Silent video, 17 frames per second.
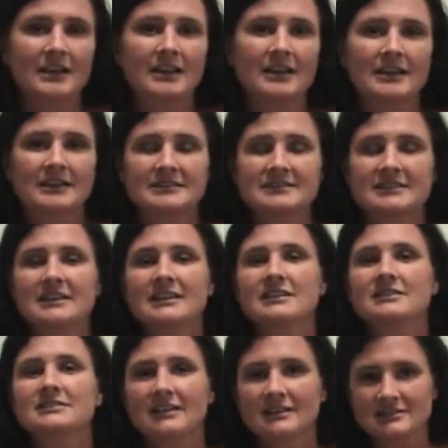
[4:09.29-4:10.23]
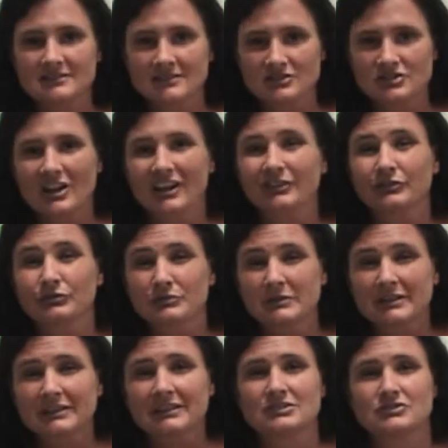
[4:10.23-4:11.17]
is, does the child
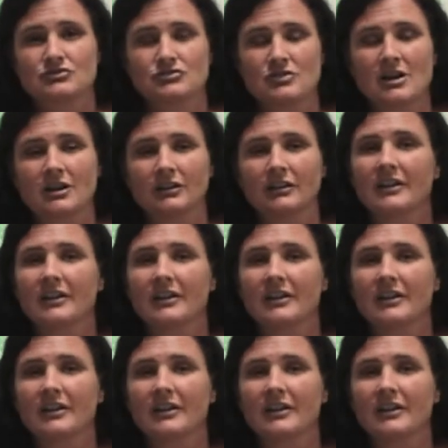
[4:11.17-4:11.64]
really struggle?